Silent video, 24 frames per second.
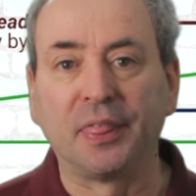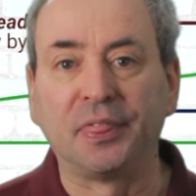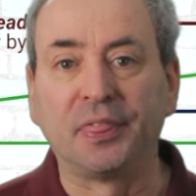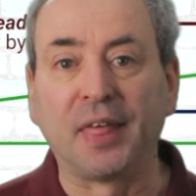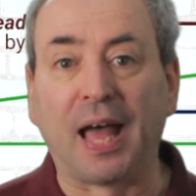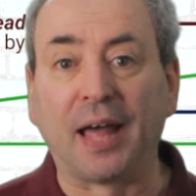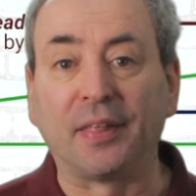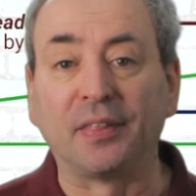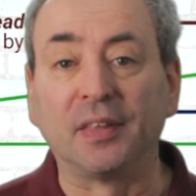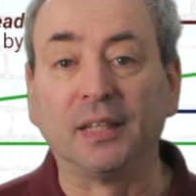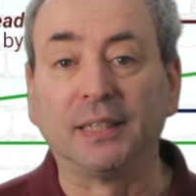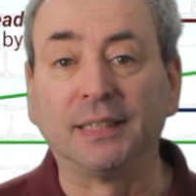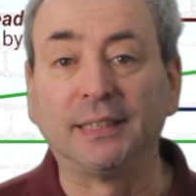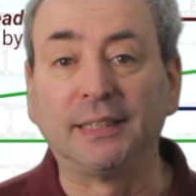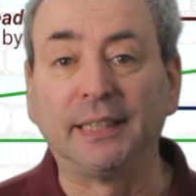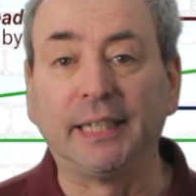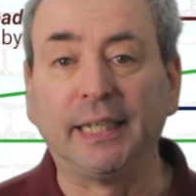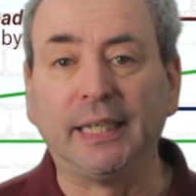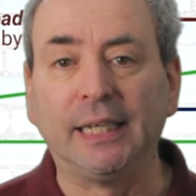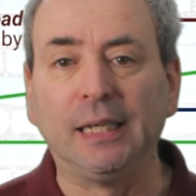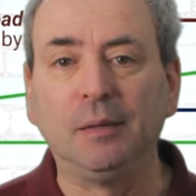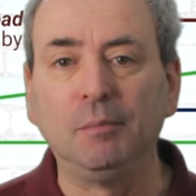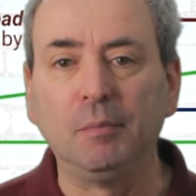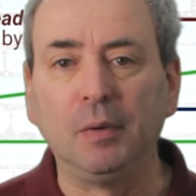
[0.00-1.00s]
that the
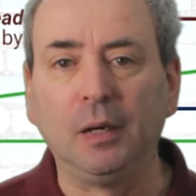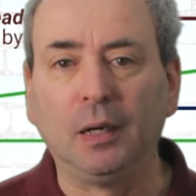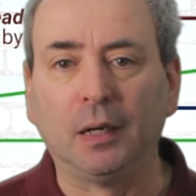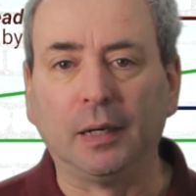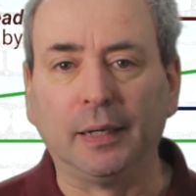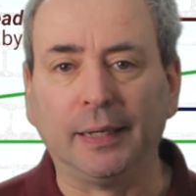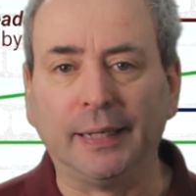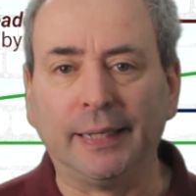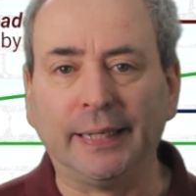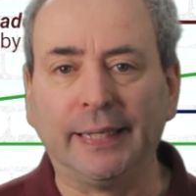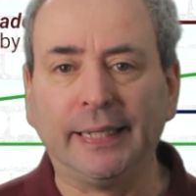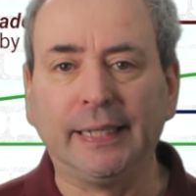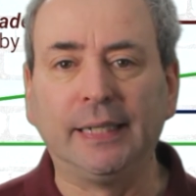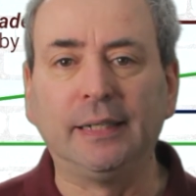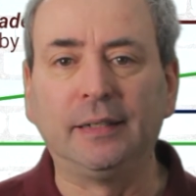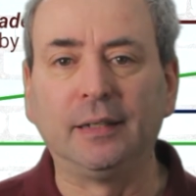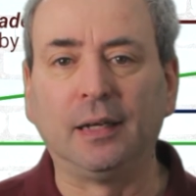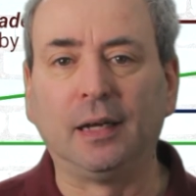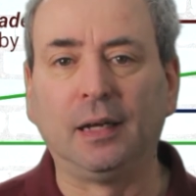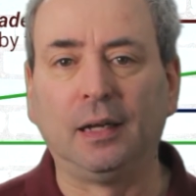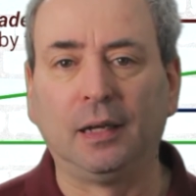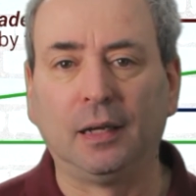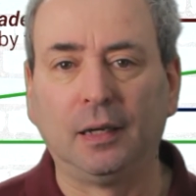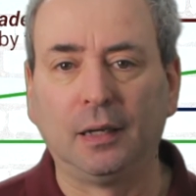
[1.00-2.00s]
team
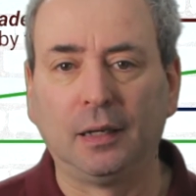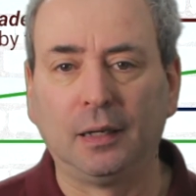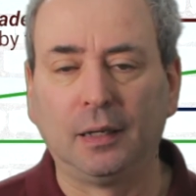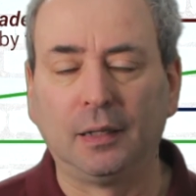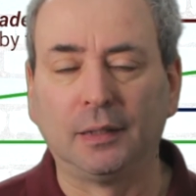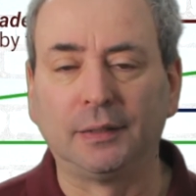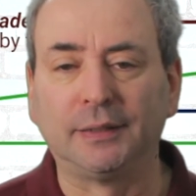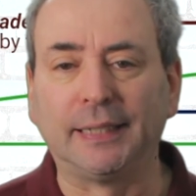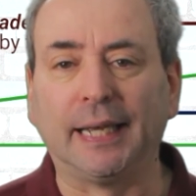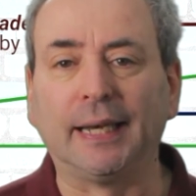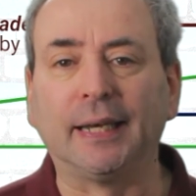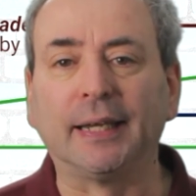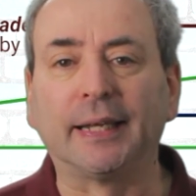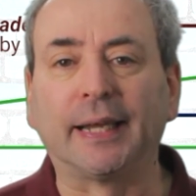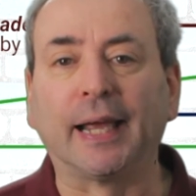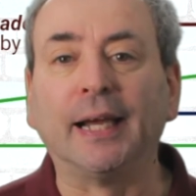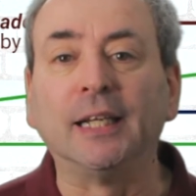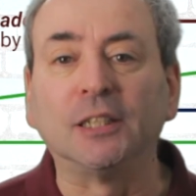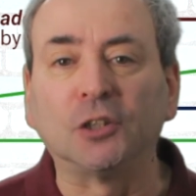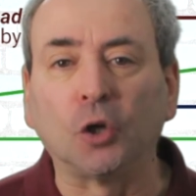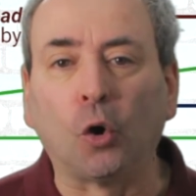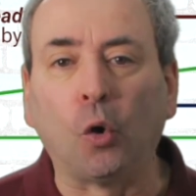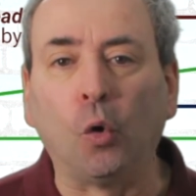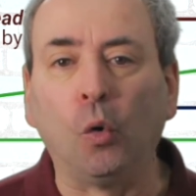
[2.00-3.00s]
leader
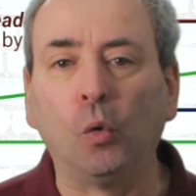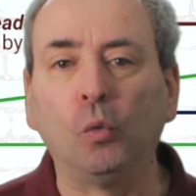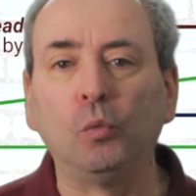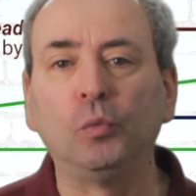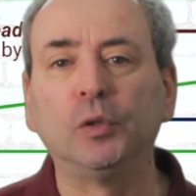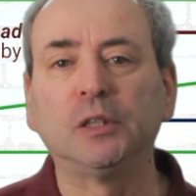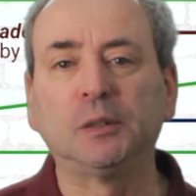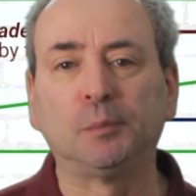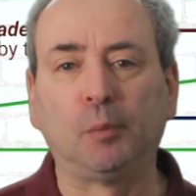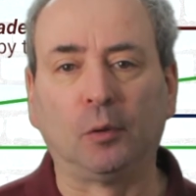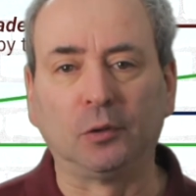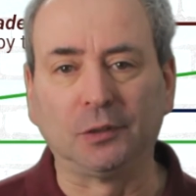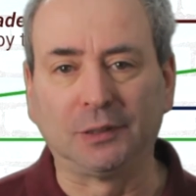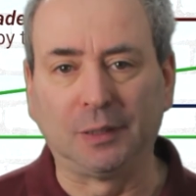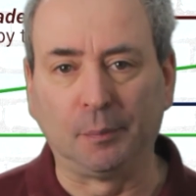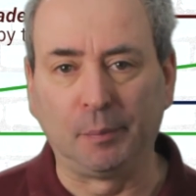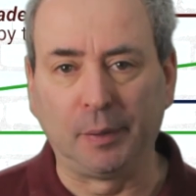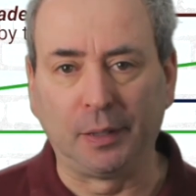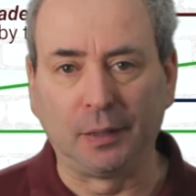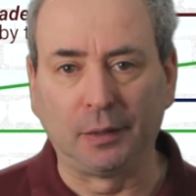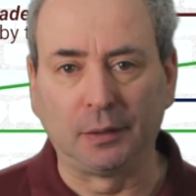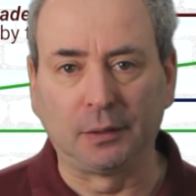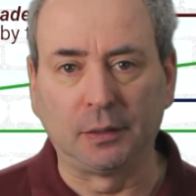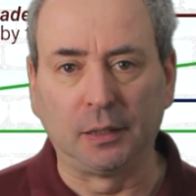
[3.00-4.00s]
delegates all
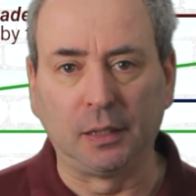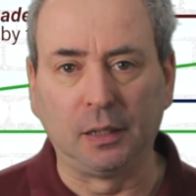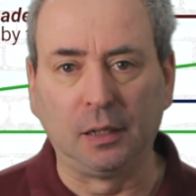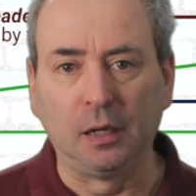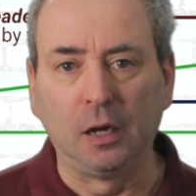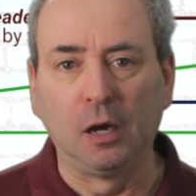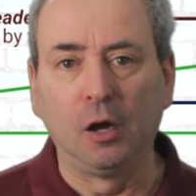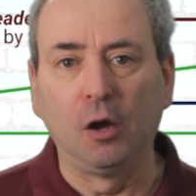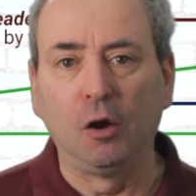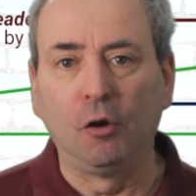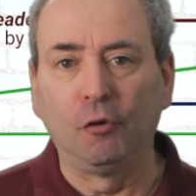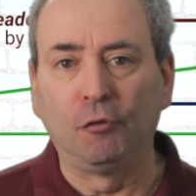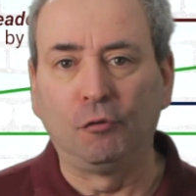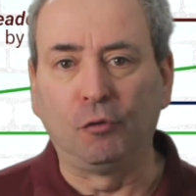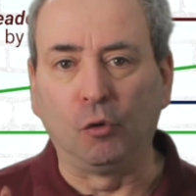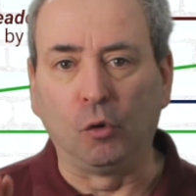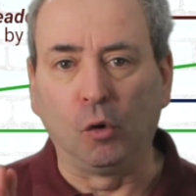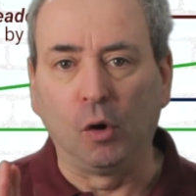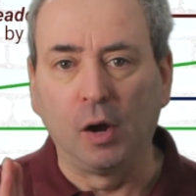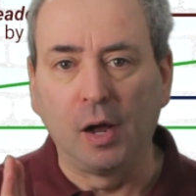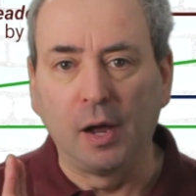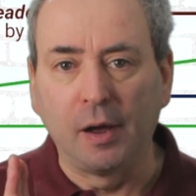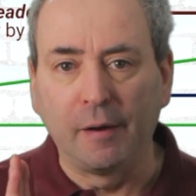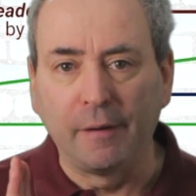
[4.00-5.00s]
responsibility
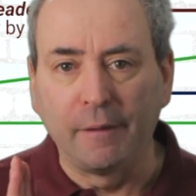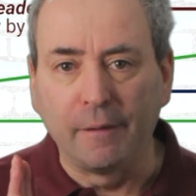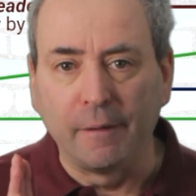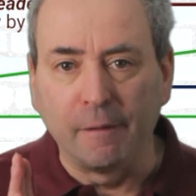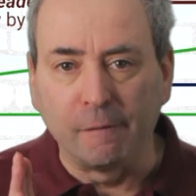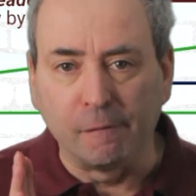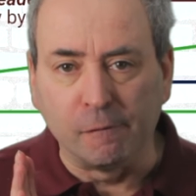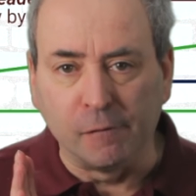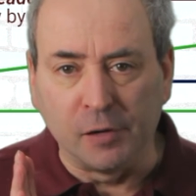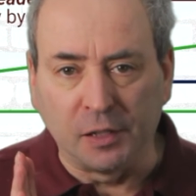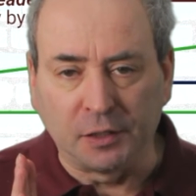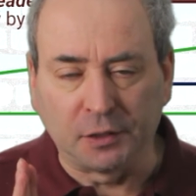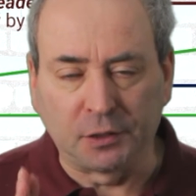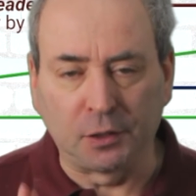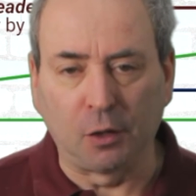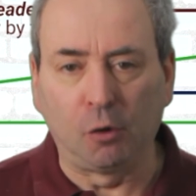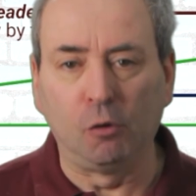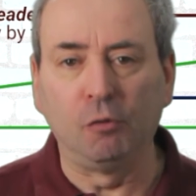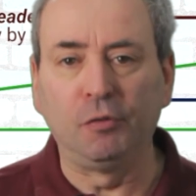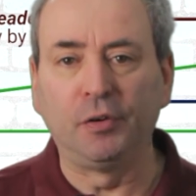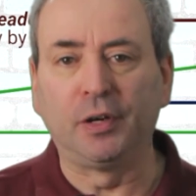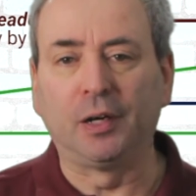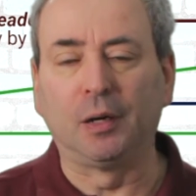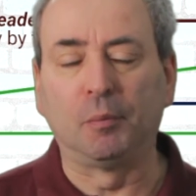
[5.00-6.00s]
for
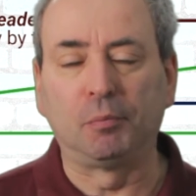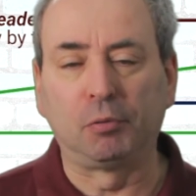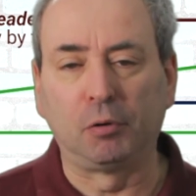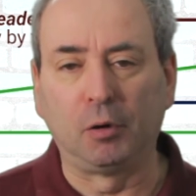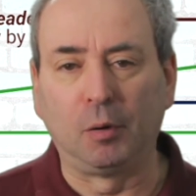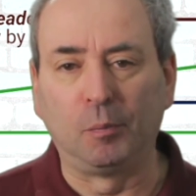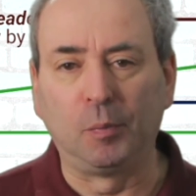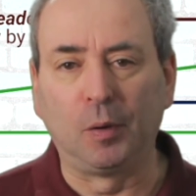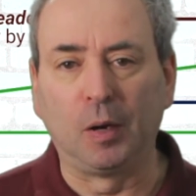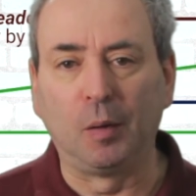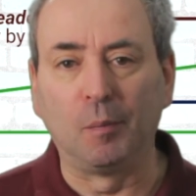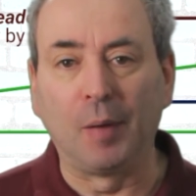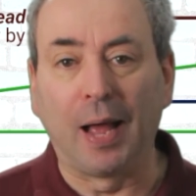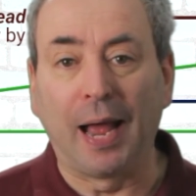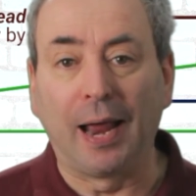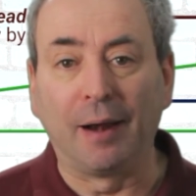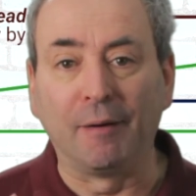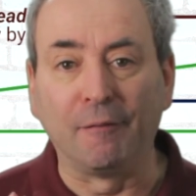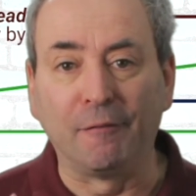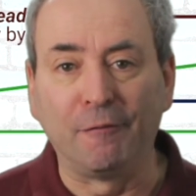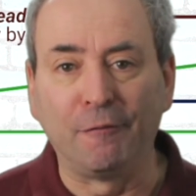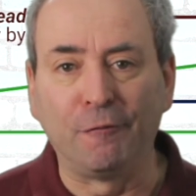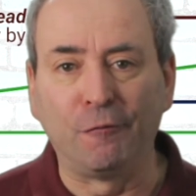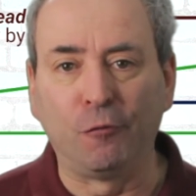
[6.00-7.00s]
resolving a problem
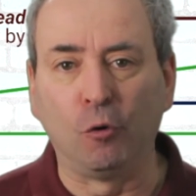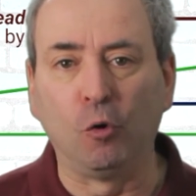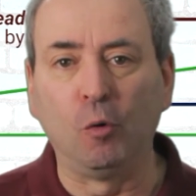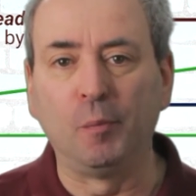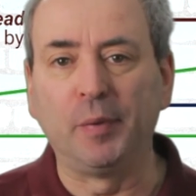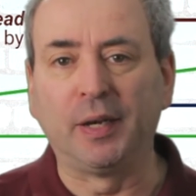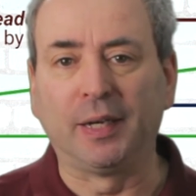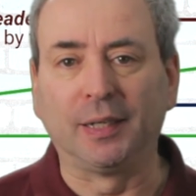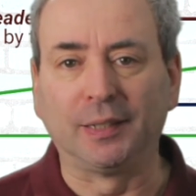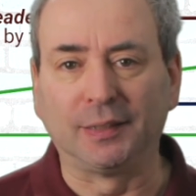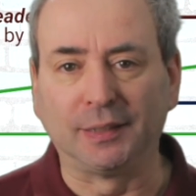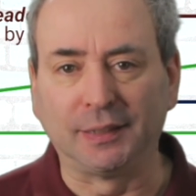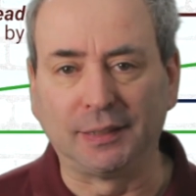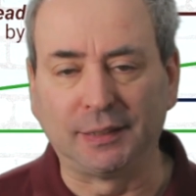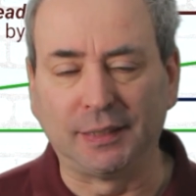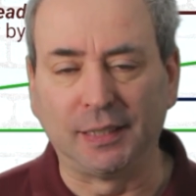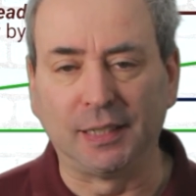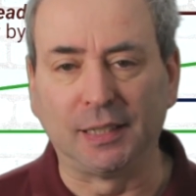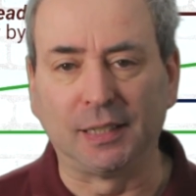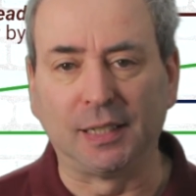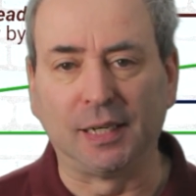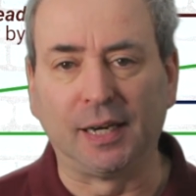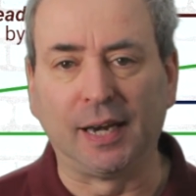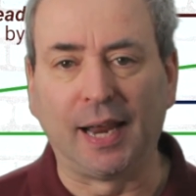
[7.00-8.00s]
and forming a
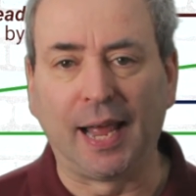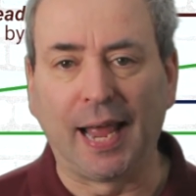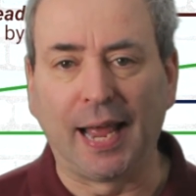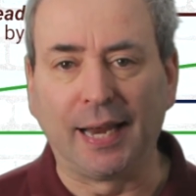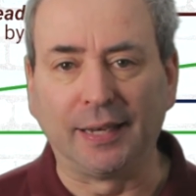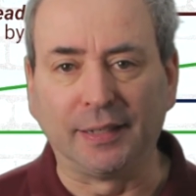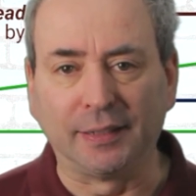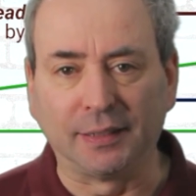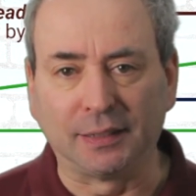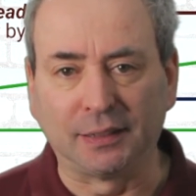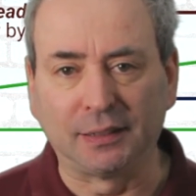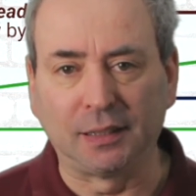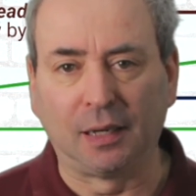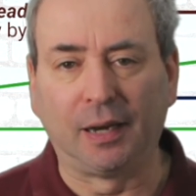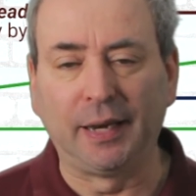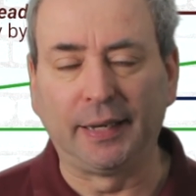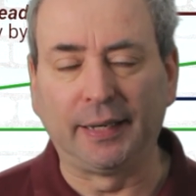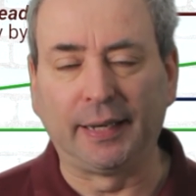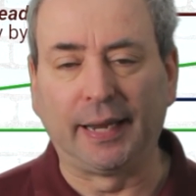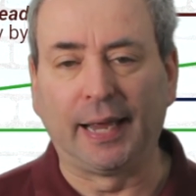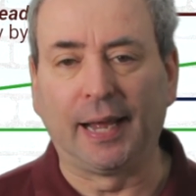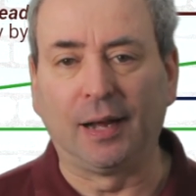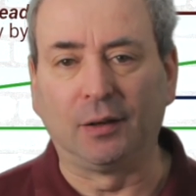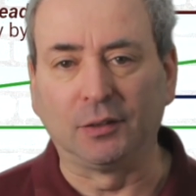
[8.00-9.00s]
decision and
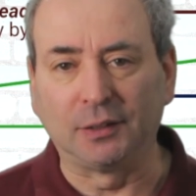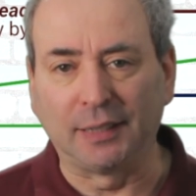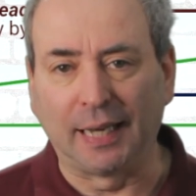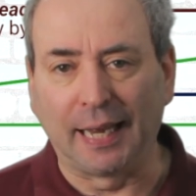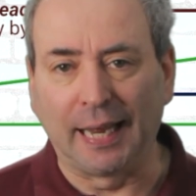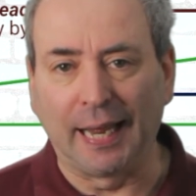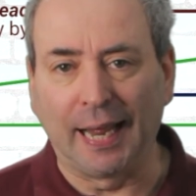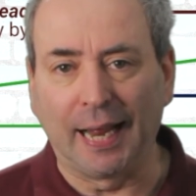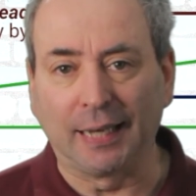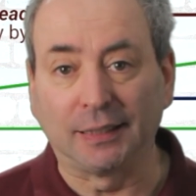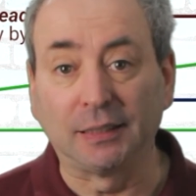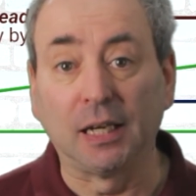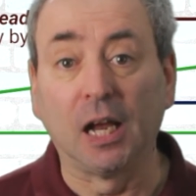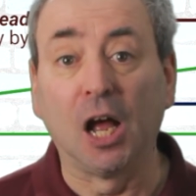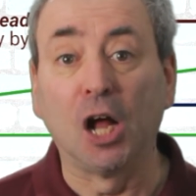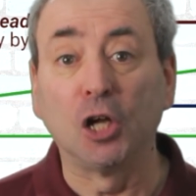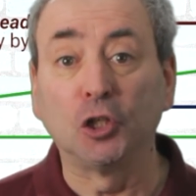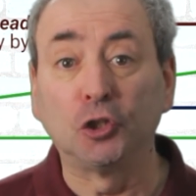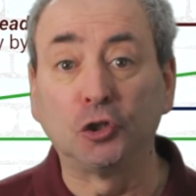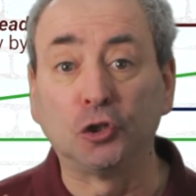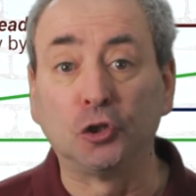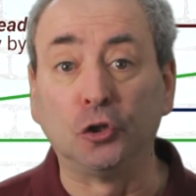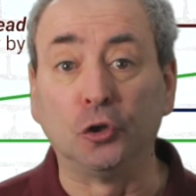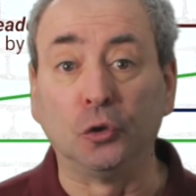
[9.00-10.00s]
deciding how to act
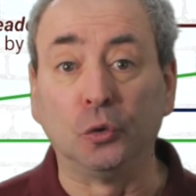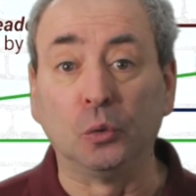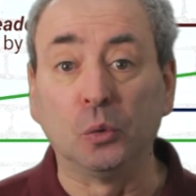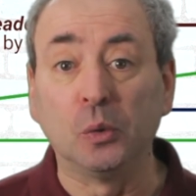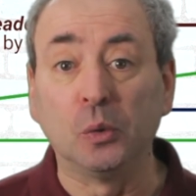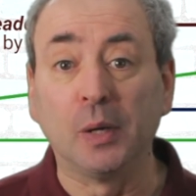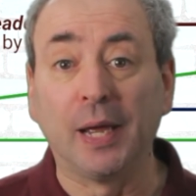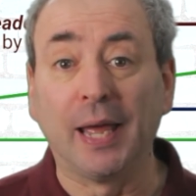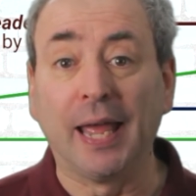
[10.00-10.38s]
to